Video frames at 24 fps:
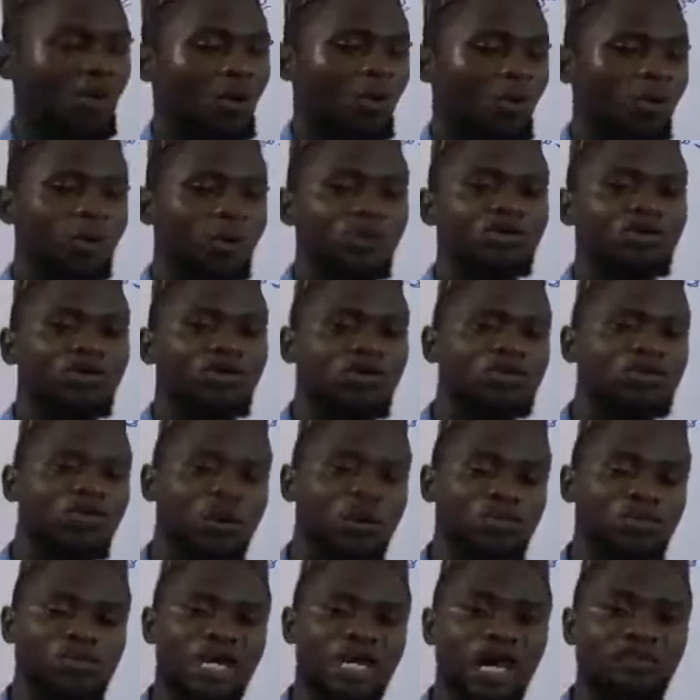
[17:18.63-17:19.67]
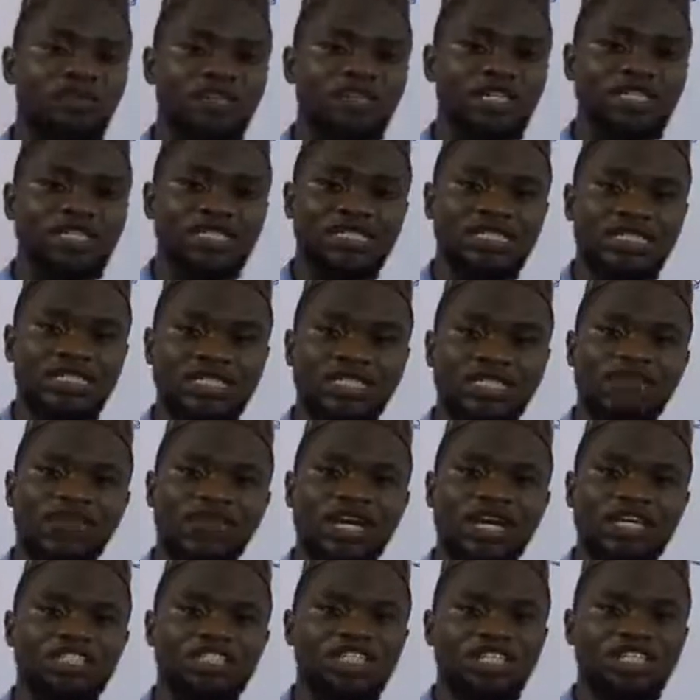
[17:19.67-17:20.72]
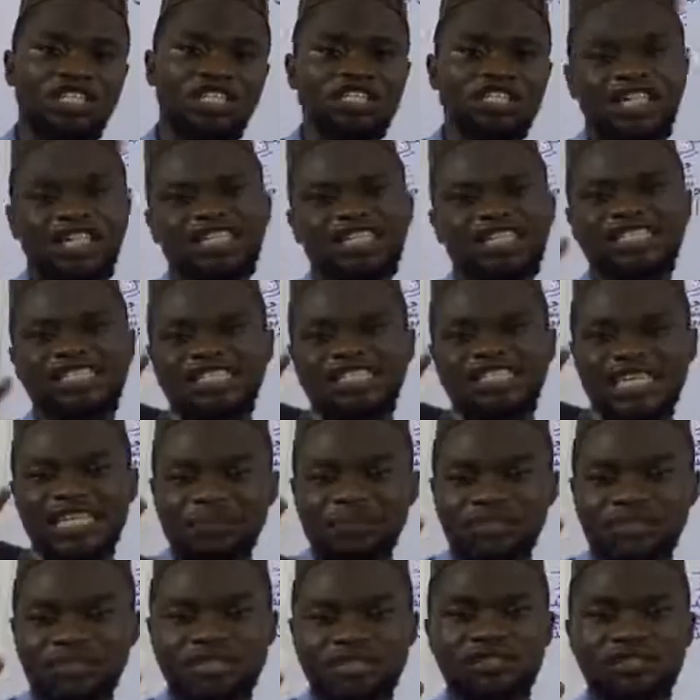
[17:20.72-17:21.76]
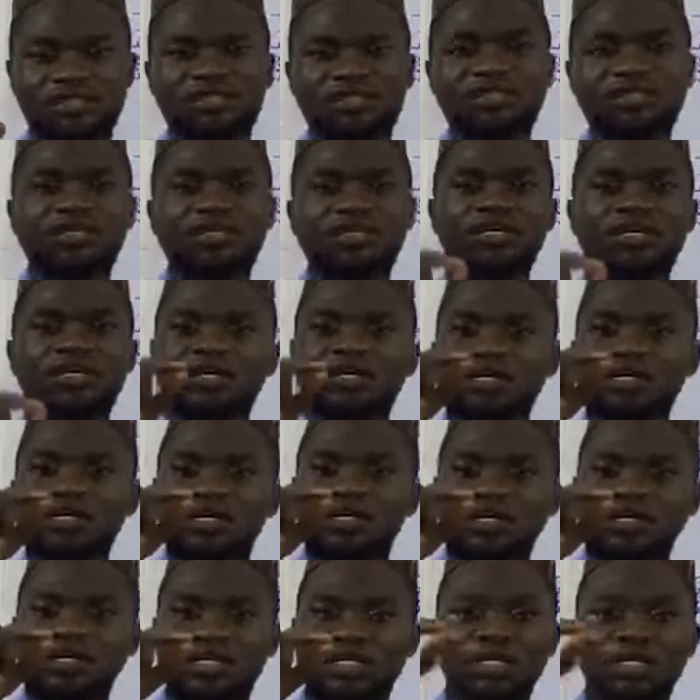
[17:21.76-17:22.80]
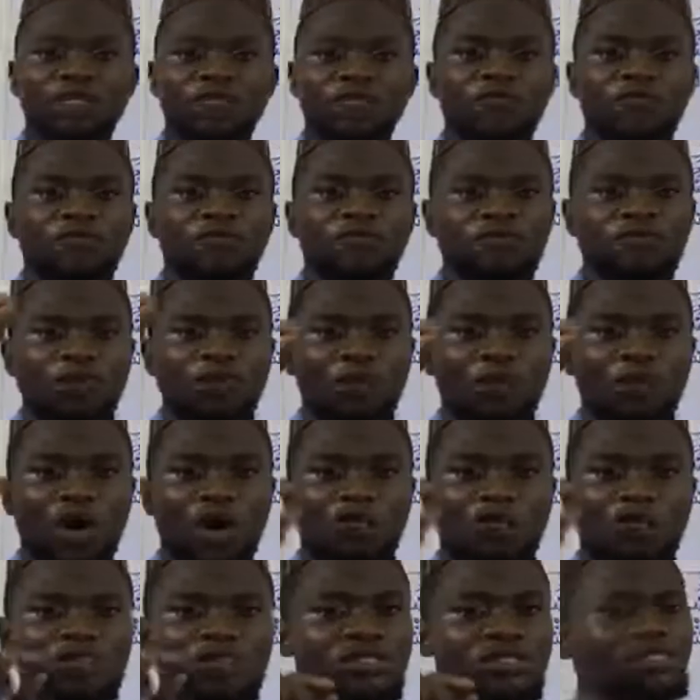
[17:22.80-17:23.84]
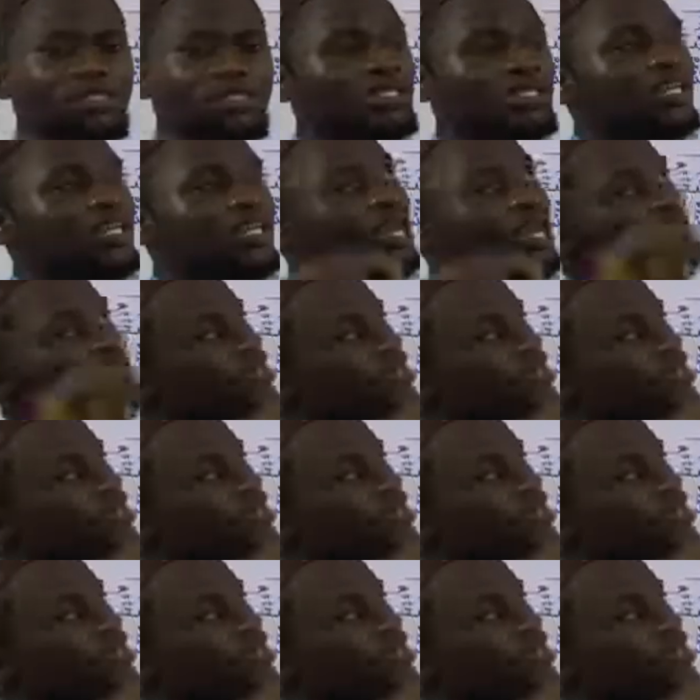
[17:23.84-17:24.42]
we will not observe a significant change except the vowels the last